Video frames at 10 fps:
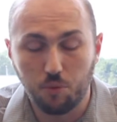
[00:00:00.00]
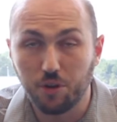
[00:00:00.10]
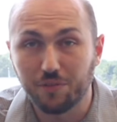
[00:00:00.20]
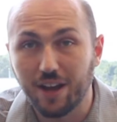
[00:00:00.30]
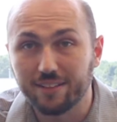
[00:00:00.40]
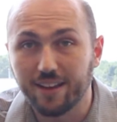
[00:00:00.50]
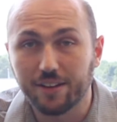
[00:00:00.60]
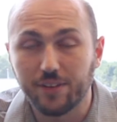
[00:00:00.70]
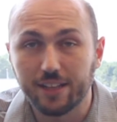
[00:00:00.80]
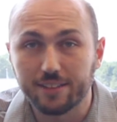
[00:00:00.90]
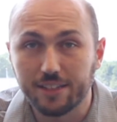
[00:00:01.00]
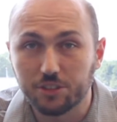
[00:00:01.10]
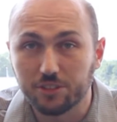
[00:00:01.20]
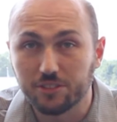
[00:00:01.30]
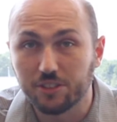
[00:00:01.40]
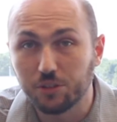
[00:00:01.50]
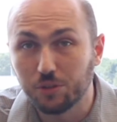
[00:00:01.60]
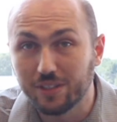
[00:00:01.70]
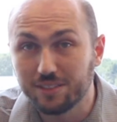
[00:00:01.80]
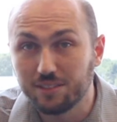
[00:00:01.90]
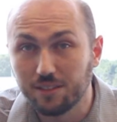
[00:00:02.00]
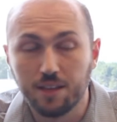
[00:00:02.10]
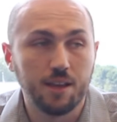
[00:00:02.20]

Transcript: point-of-contact validations and whois.